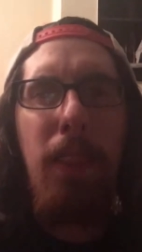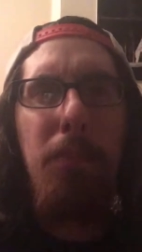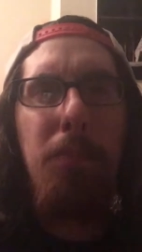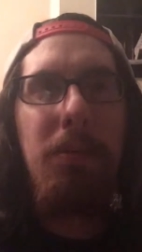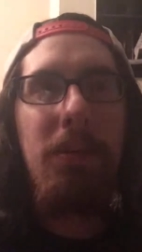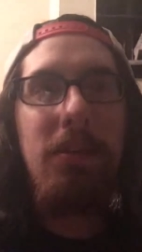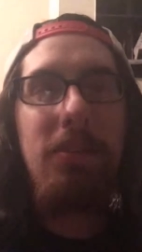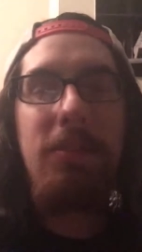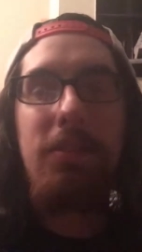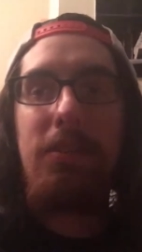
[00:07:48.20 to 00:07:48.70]

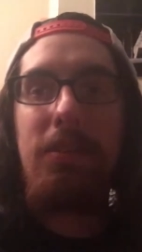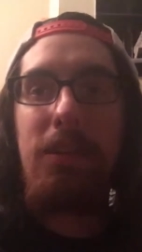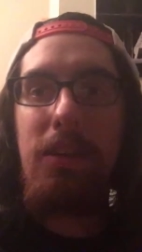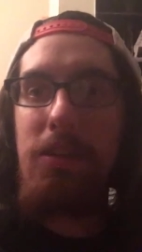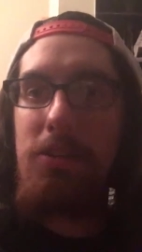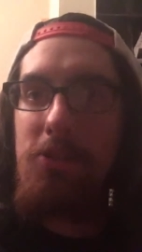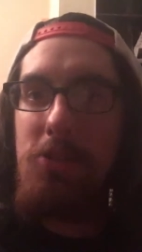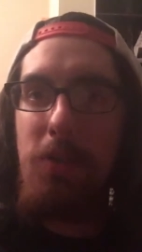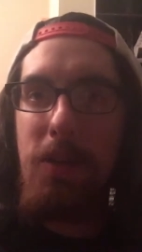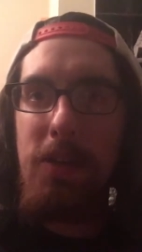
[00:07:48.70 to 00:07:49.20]
because the
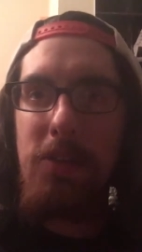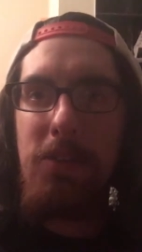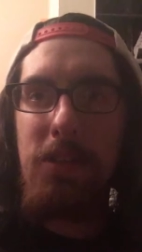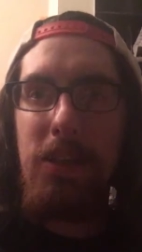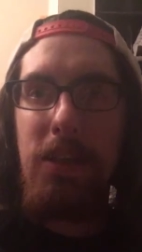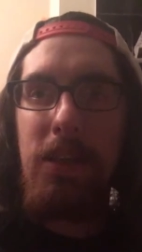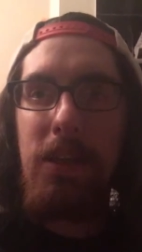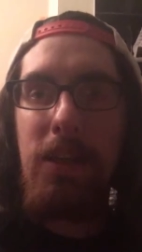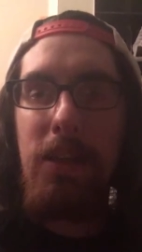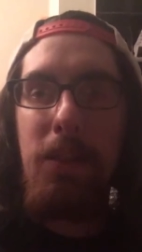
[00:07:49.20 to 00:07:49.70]
skins you actually
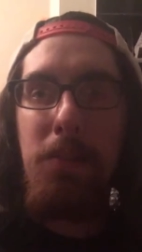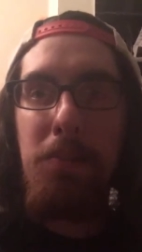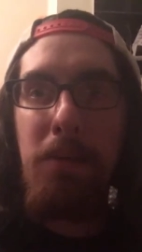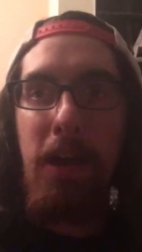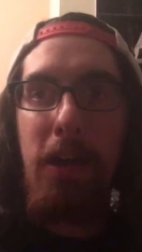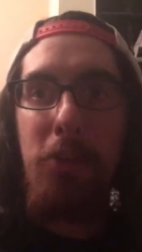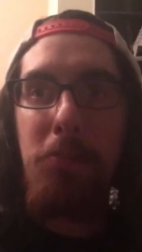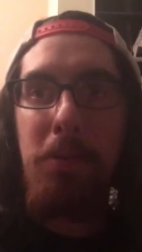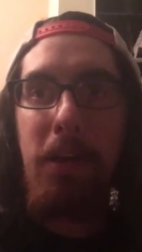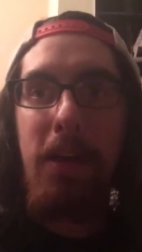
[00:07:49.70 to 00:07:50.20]
get in the
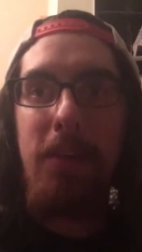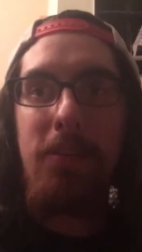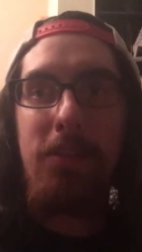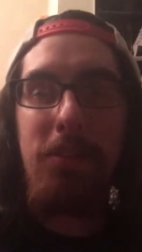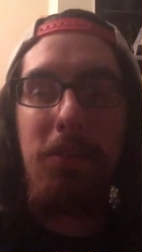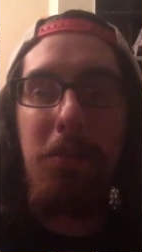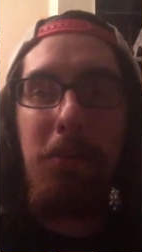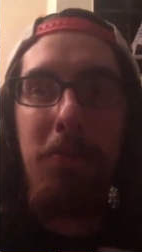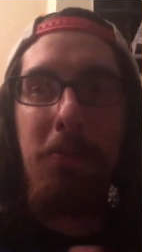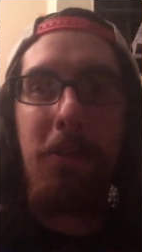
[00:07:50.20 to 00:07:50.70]
battle pass,
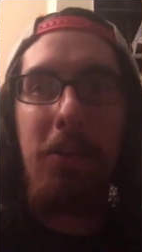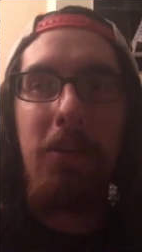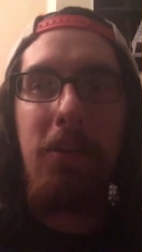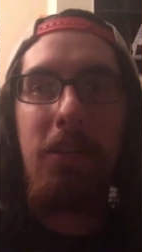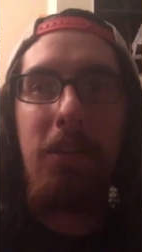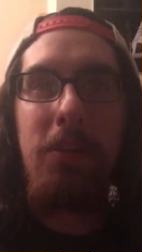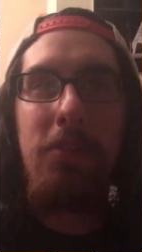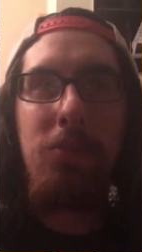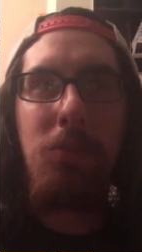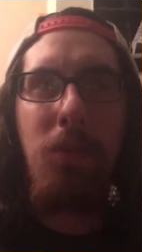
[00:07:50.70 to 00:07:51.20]
except the very
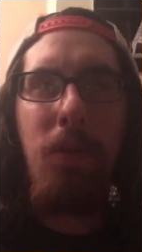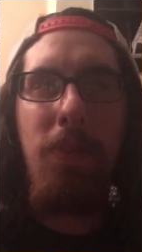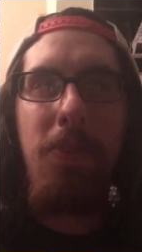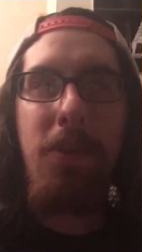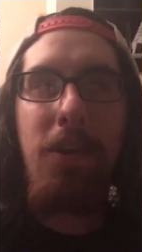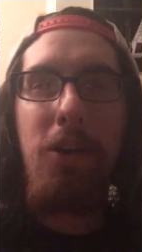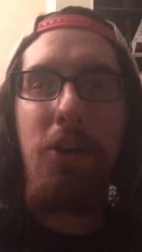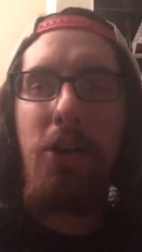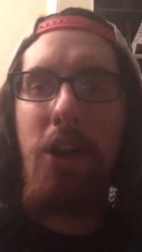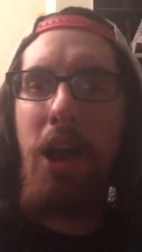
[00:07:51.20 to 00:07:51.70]
last one,
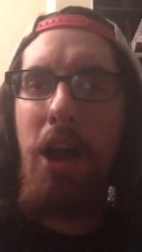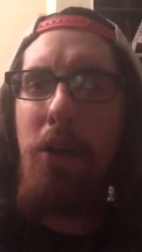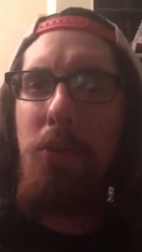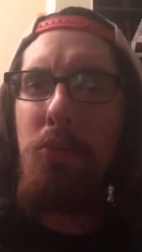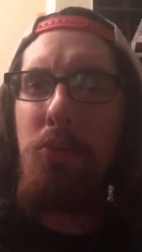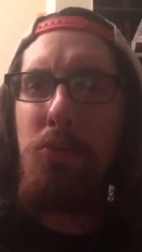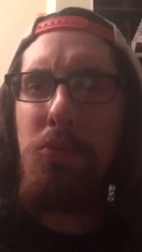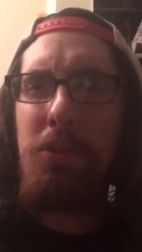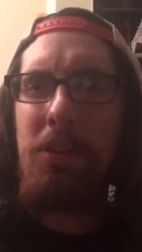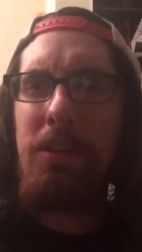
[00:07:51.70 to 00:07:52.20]
they're not
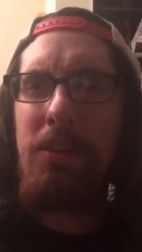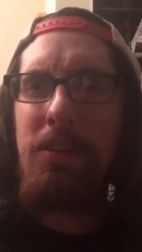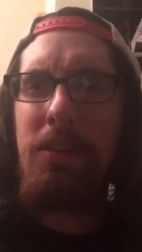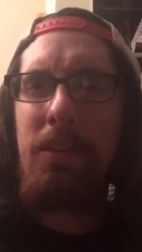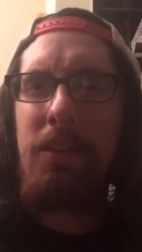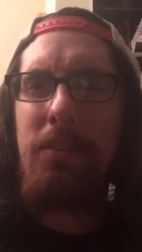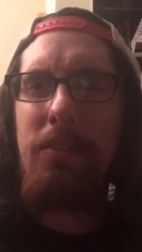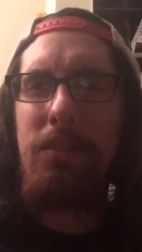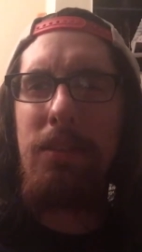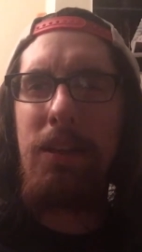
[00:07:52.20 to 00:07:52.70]

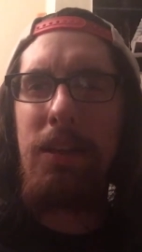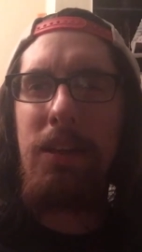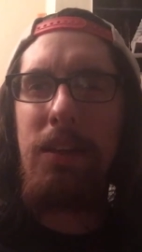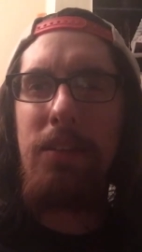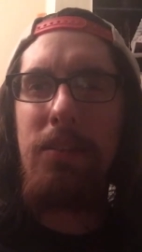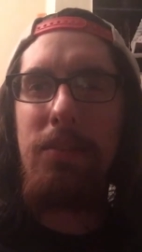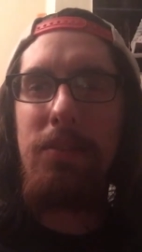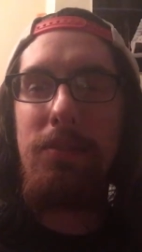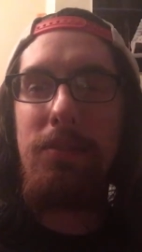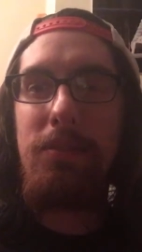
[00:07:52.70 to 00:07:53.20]
really
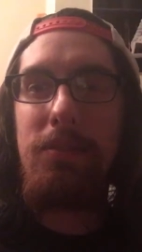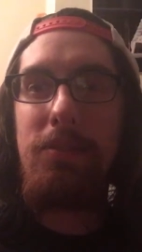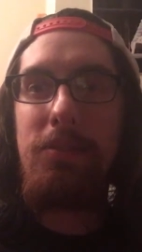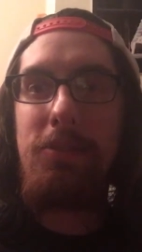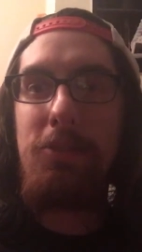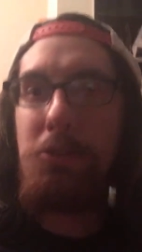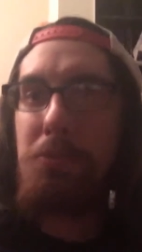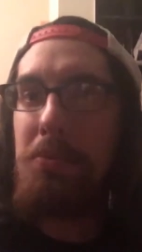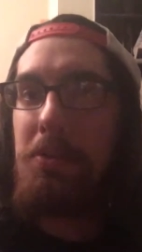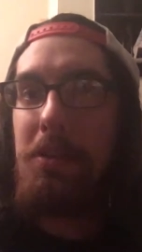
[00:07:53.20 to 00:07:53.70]
like
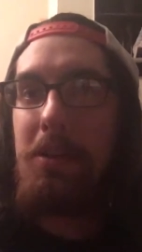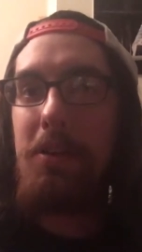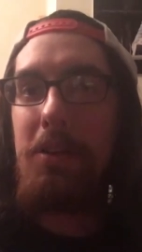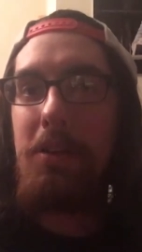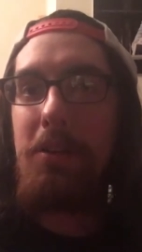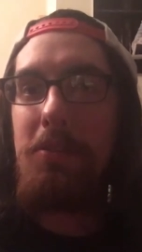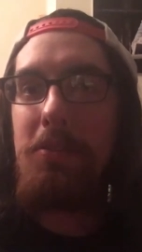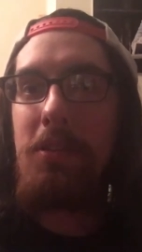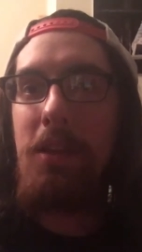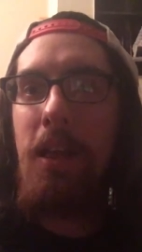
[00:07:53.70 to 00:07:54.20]

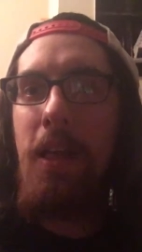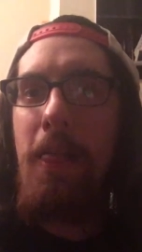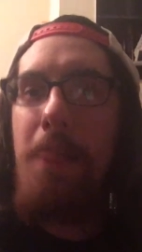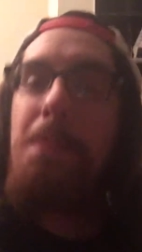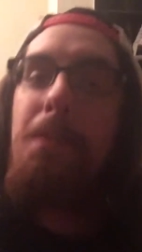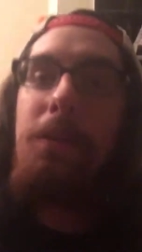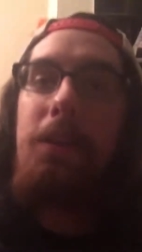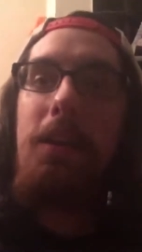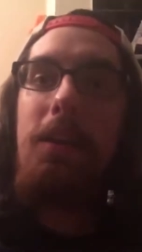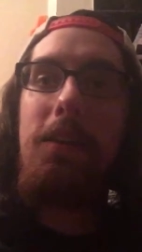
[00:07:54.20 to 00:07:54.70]
superheroes.
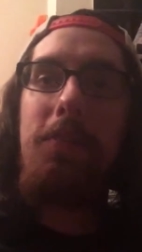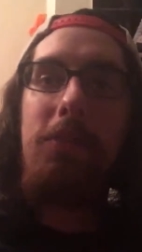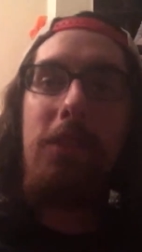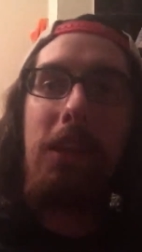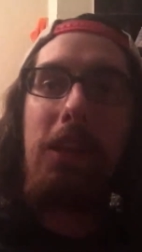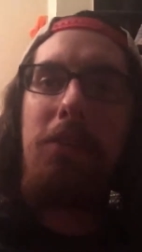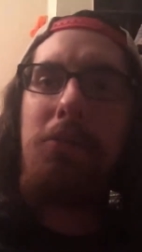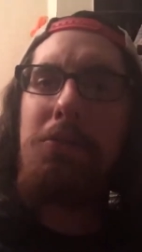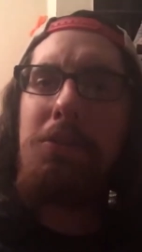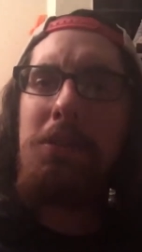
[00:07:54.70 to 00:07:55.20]
And they're not even
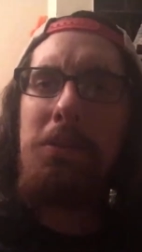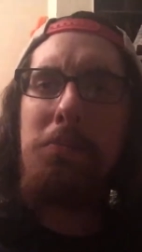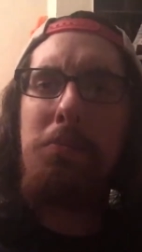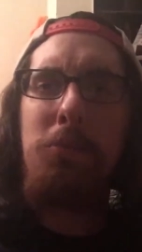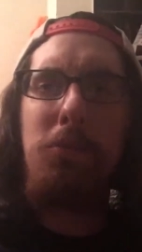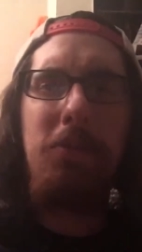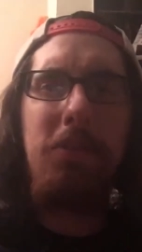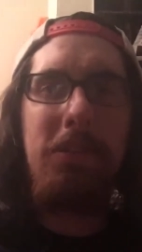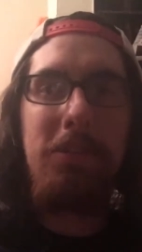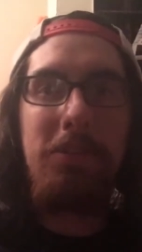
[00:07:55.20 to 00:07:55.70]
like really
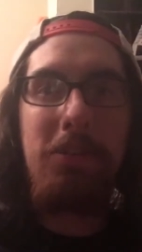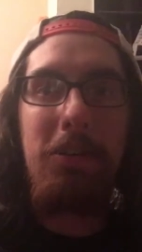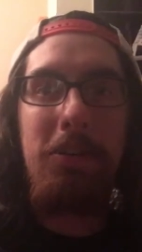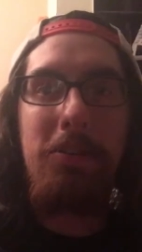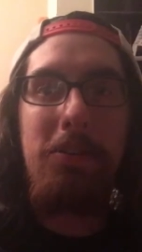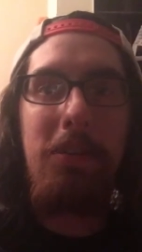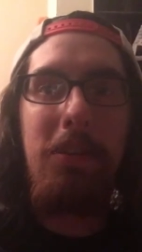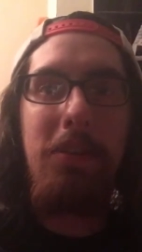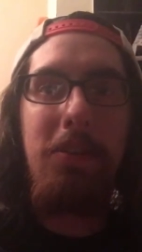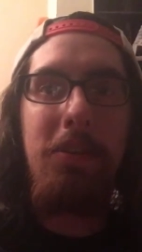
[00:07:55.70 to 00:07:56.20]
movie
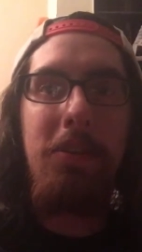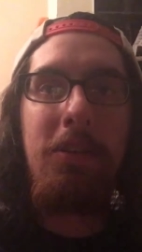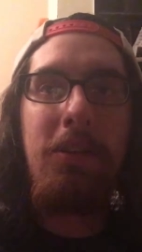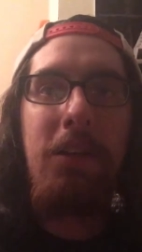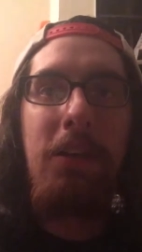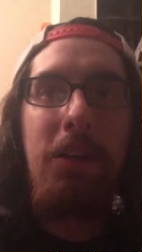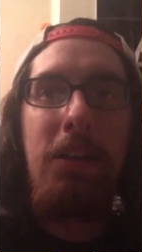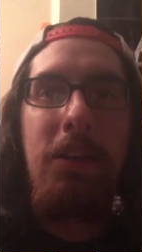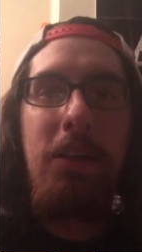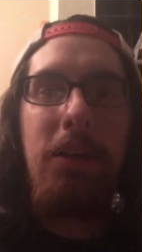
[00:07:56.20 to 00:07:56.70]
stars either.
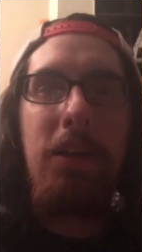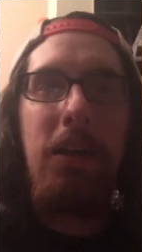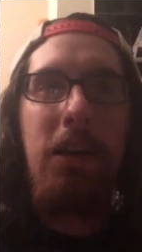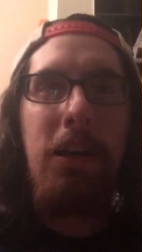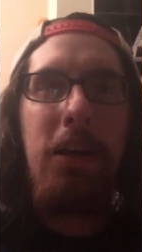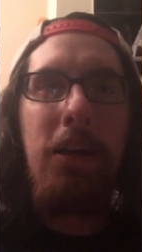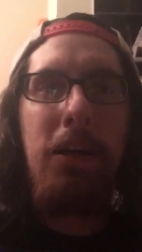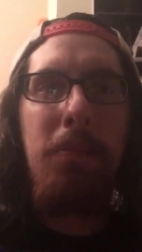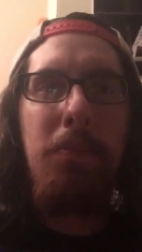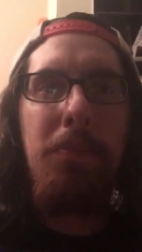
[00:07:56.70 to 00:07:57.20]

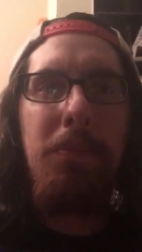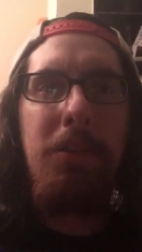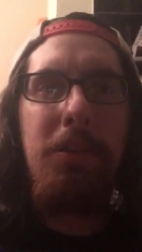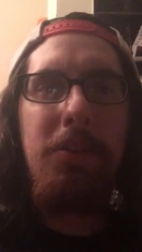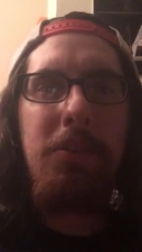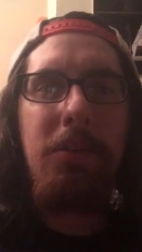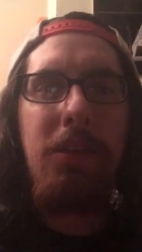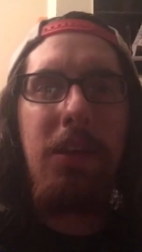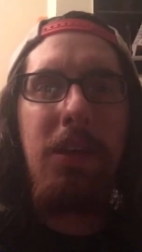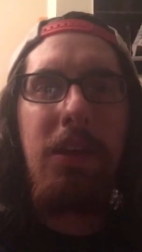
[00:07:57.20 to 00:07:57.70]

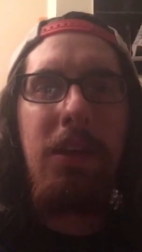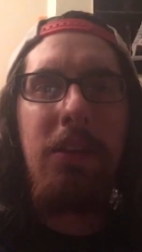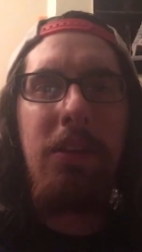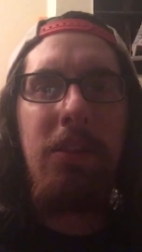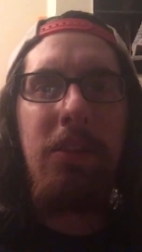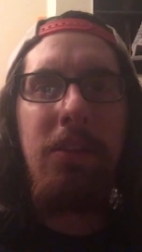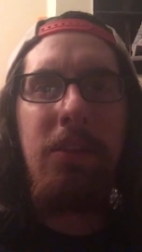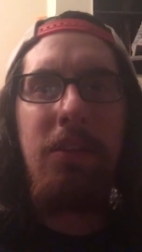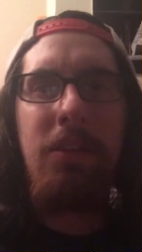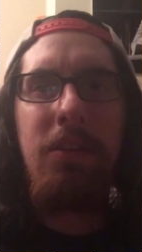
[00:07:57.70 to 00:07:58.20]
There's
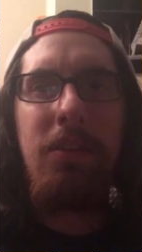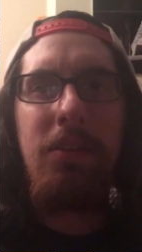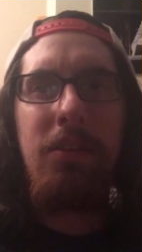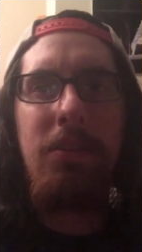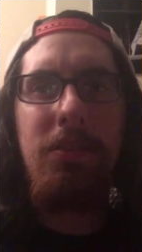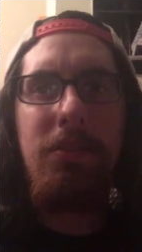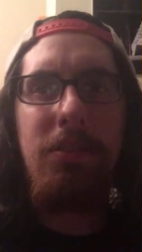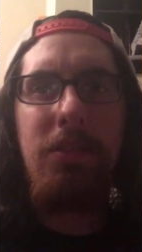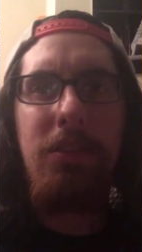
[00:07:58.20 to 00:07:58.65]
like the